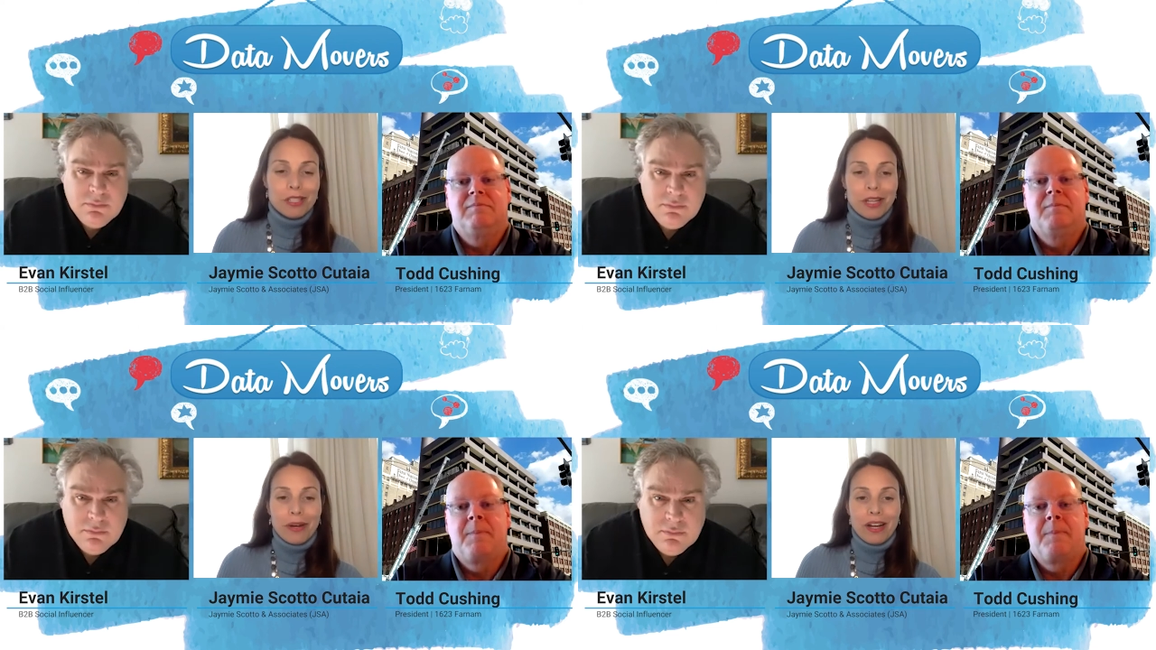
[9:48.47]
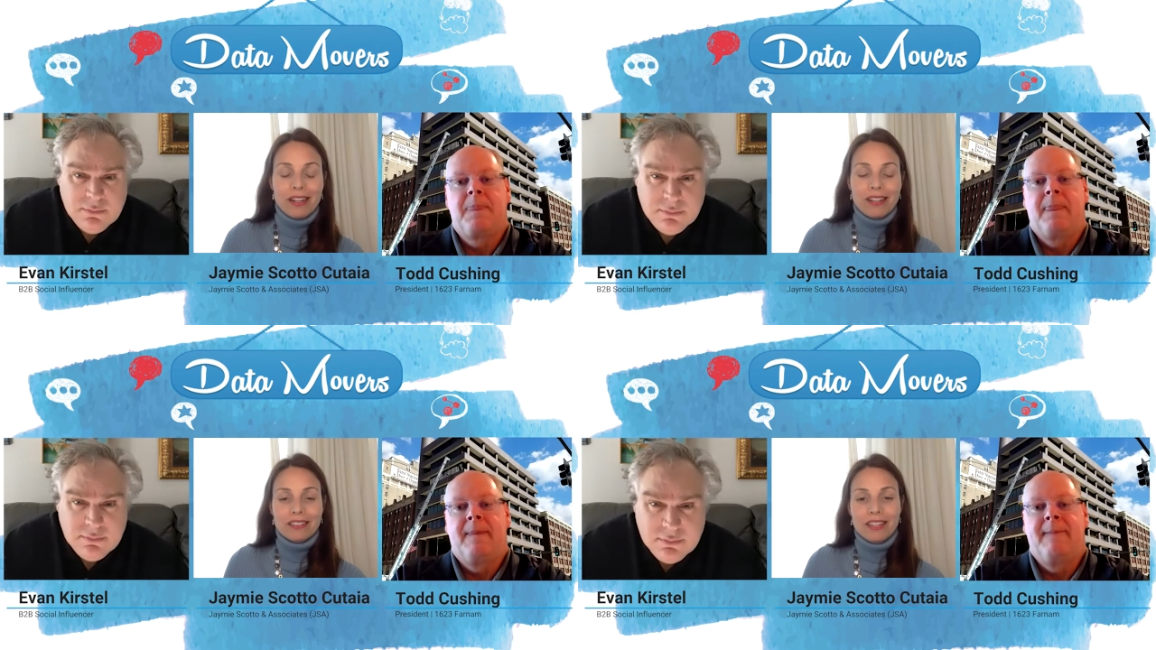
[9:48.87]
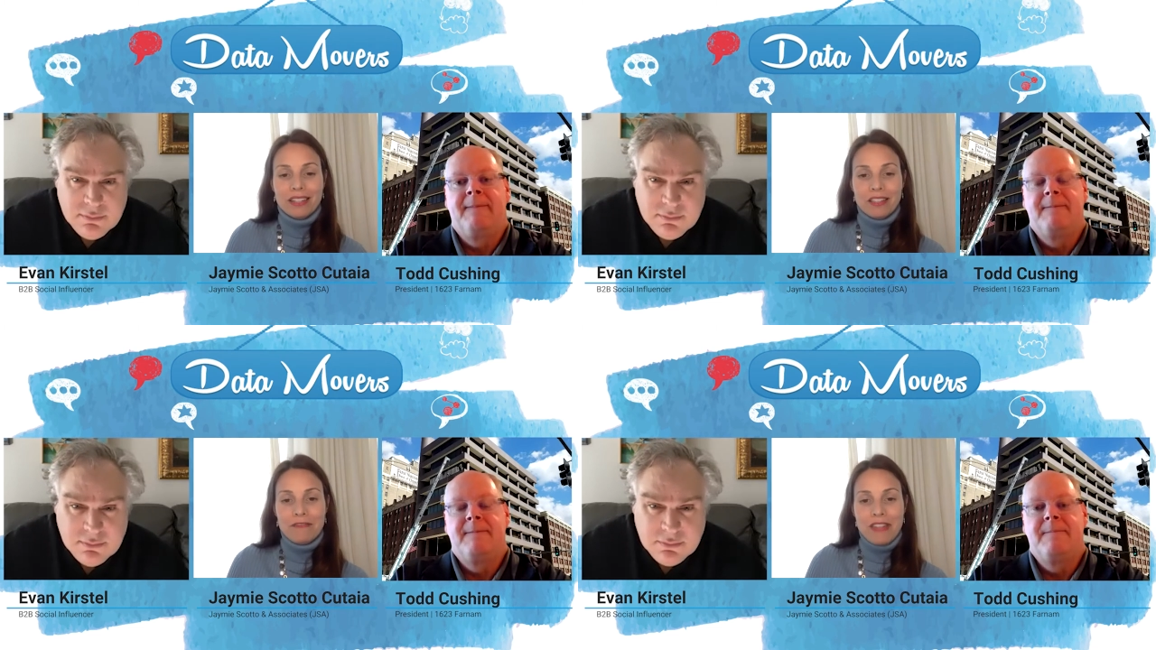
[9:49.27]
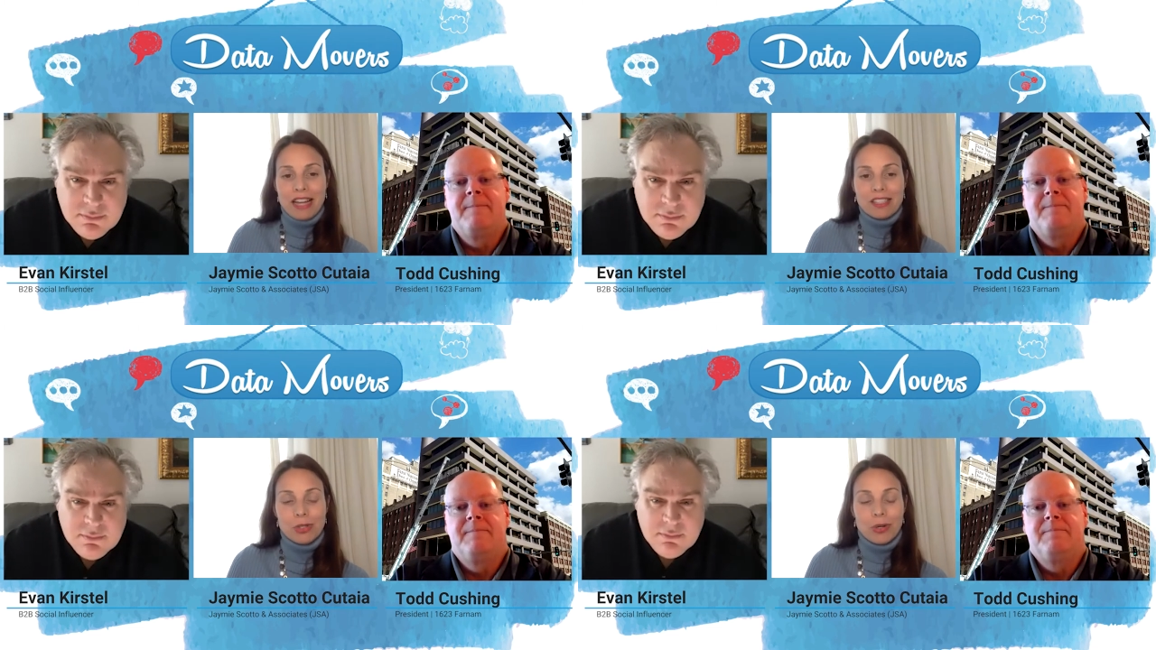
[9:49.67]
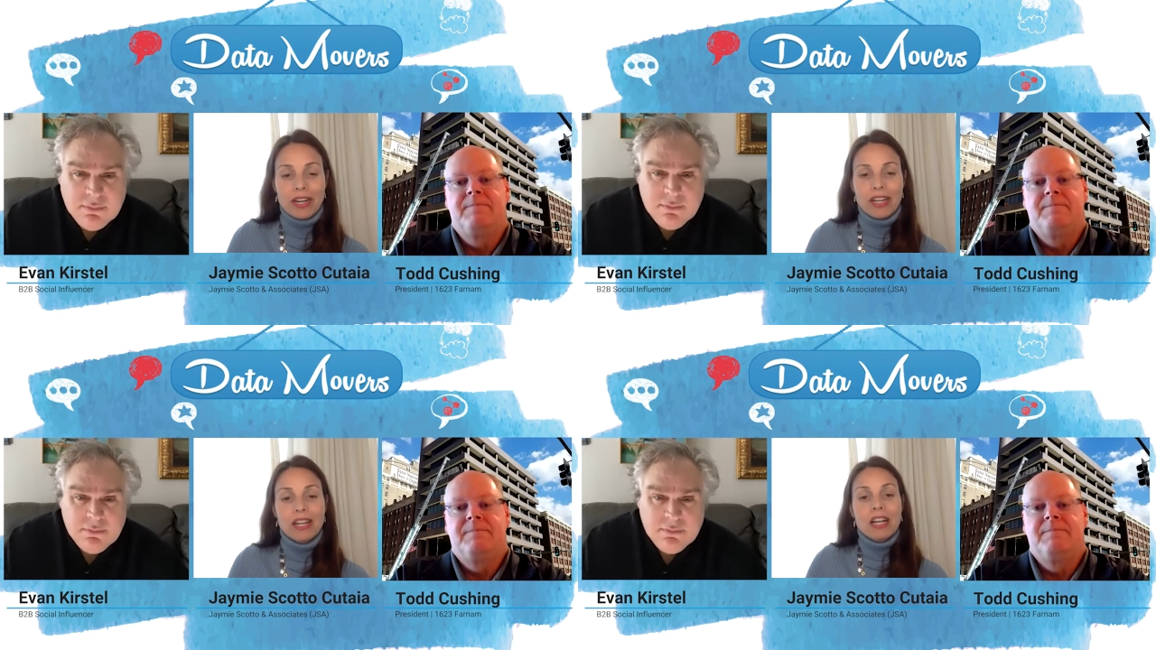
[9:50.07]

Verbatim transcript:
Speaker 1: So uh, I, oh, I love that story.